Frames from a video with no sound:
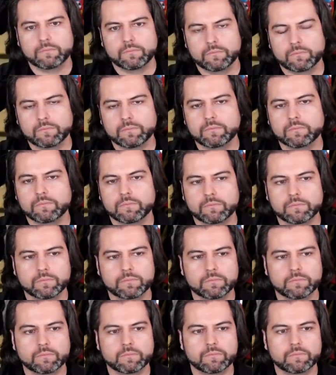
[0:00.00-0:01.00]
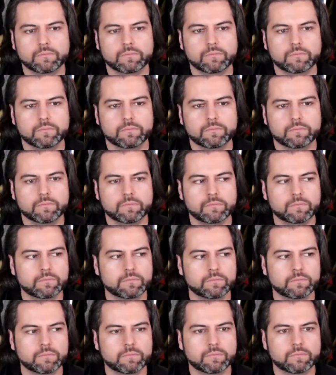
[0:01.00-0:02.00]

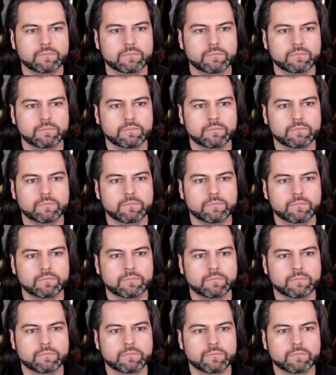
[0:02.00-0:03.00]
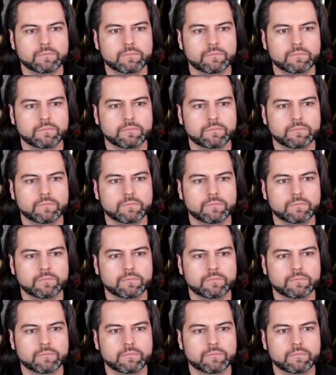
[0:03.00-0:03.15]
This person isn't speaking.